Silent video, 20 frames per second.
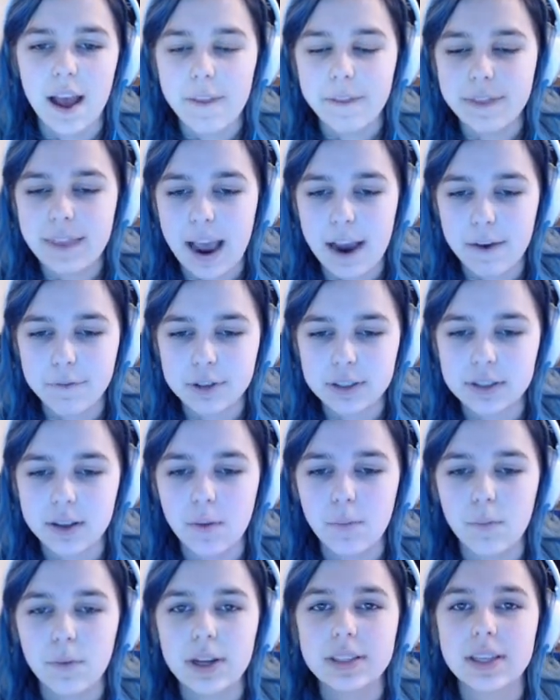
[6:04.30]
That for
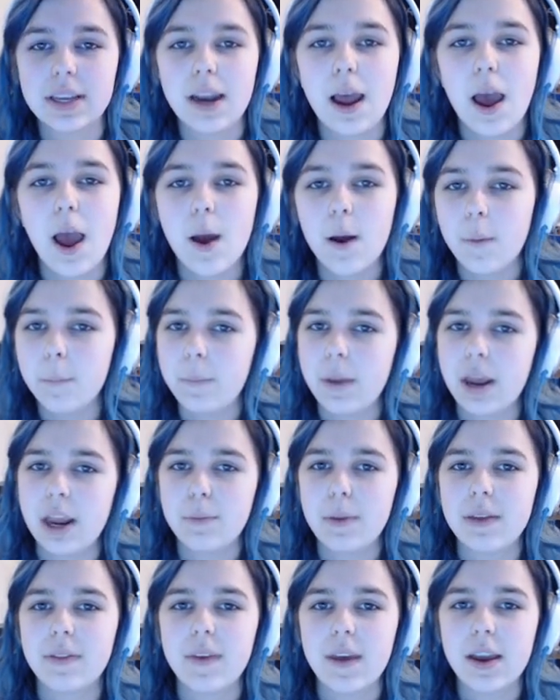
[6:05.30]
some reason
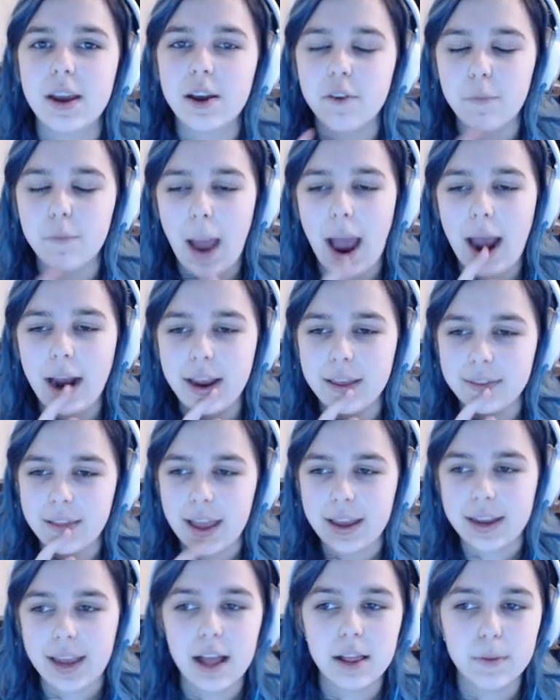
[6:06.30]
made me think of back in
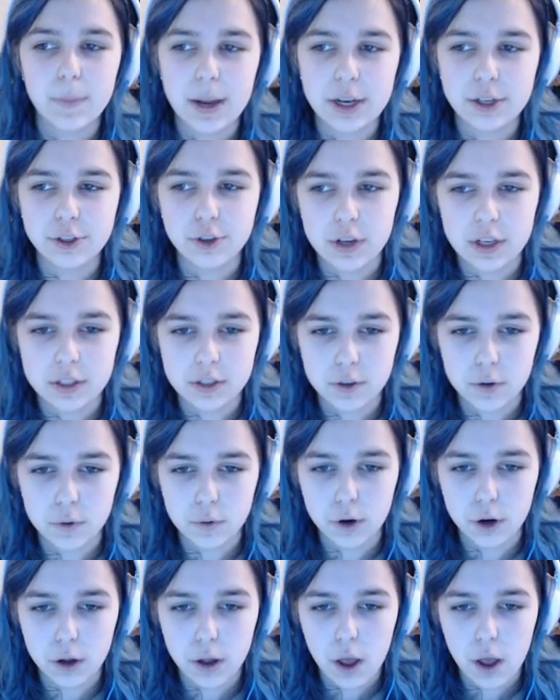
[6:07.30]
like elementary school.